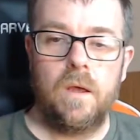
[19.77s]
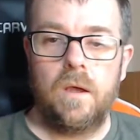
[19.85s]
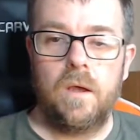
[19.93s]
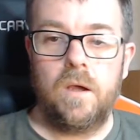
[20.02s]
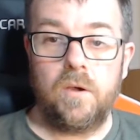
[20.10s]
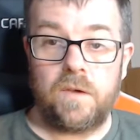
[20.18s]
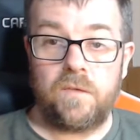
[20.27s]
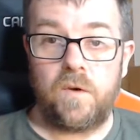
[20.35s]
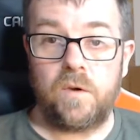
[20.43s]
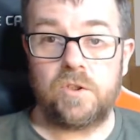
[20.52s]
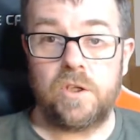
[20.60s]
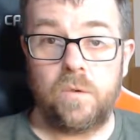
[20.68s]
Okay folks,
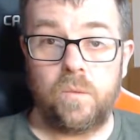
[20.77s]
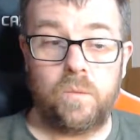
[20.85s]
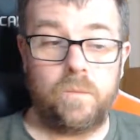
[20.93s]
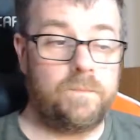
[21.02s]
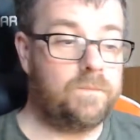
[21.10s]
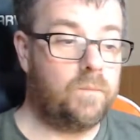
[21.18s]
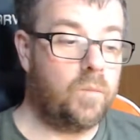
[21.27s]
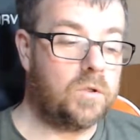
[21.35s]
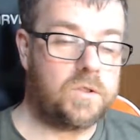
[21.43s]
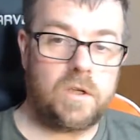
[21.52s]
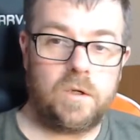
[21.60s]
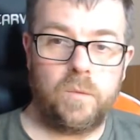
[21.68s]
so what
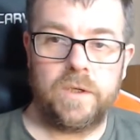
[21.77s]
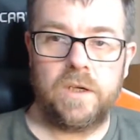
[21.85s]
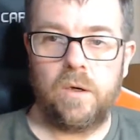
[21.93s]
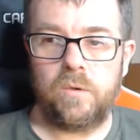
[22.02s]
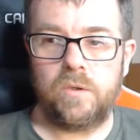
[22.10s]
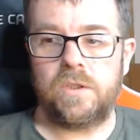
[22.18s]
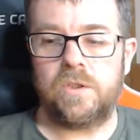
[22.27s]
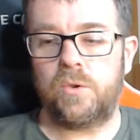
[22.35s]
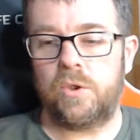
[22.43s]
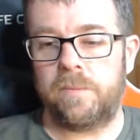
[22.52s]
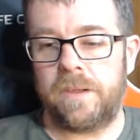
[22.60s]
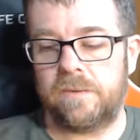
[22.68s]
are we going to talk
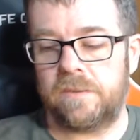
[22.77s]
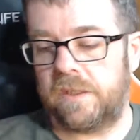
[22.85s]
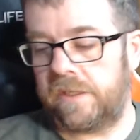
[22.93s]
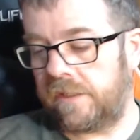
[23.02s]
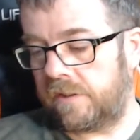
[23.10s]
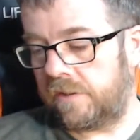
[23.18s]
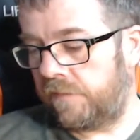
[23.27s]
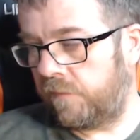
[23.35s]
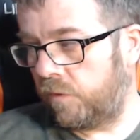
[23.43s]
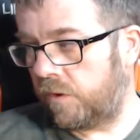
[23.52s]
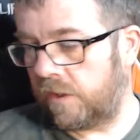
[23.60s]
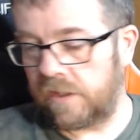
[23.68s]
about today? There's a few
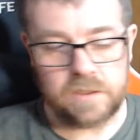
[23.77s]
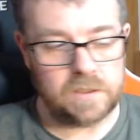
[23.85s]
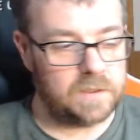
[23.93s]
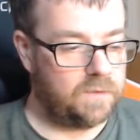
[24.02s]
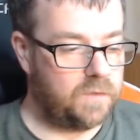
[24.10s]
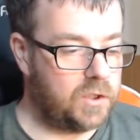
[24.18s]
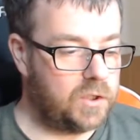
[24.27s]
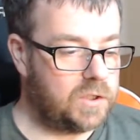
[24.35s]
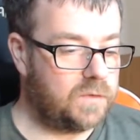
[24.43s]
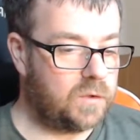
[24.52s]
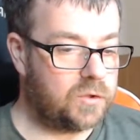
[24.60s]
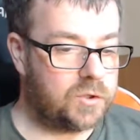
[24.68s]
things. First of all,
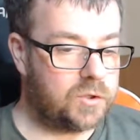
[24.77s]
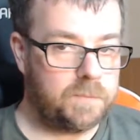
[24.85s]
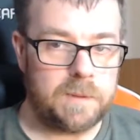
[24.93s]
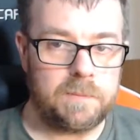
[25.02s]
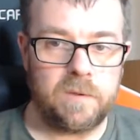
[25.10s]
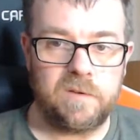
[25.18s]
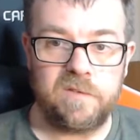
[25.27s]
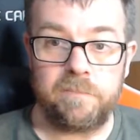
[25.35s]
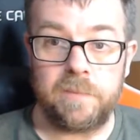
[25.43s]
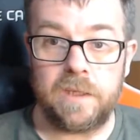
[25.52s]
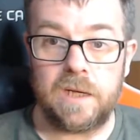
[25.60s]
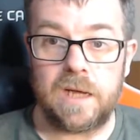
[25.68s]
some people have
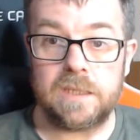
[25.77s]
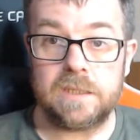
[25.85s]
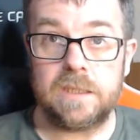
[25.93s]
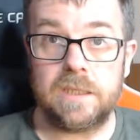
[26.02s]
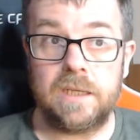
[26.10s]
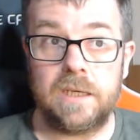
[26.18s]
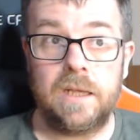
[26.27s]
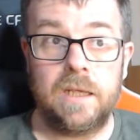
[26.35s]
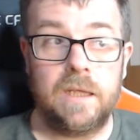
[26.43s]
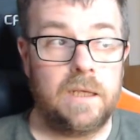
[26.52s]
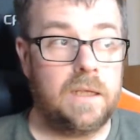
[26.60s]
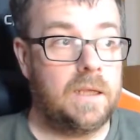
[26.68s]
been asking
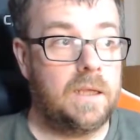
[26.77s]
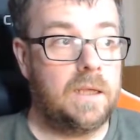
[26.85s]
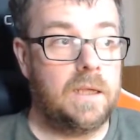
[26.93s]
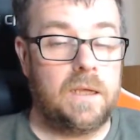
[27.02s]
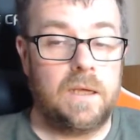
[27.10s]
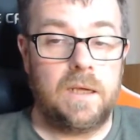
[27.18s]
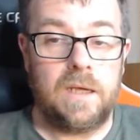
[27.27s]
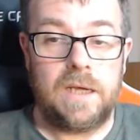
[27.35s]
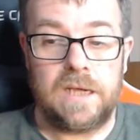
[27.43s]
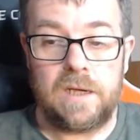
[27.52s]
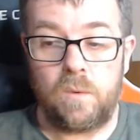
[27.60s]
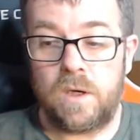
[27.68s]

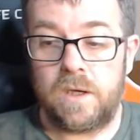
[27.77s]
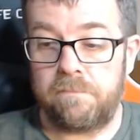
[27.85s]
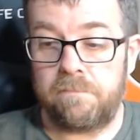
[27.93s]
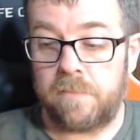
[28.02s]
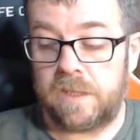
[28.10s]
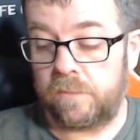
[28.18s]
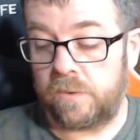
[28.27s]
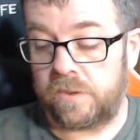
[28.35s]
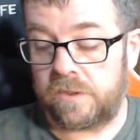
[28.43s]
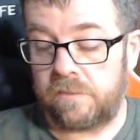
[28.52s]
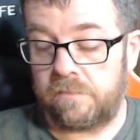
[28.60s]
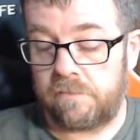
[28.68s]
how I mount
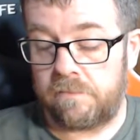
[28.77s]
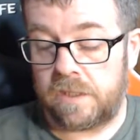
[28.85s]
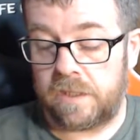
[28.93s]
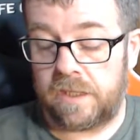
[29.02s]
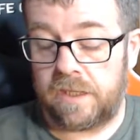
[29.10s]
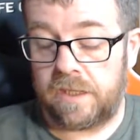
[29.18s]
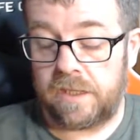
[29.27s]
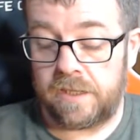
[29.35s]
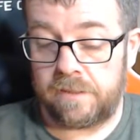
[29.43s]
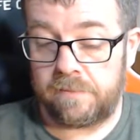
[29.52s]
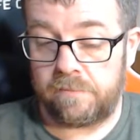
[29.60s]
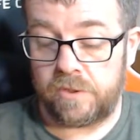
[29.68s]
my
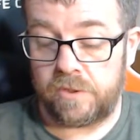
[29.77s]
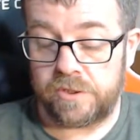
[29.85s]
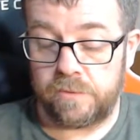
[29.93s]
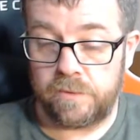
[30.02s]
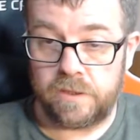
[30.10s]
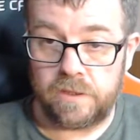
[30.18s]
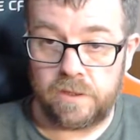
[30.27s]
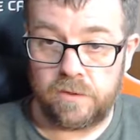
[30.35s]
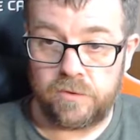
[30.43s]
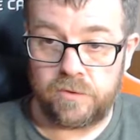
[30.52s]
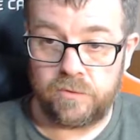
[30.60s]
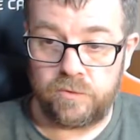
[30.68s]
camera, so we're going to go
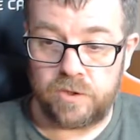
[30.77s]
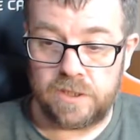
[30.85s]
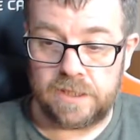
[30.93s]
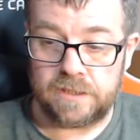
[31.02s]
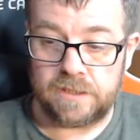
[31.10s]
through that.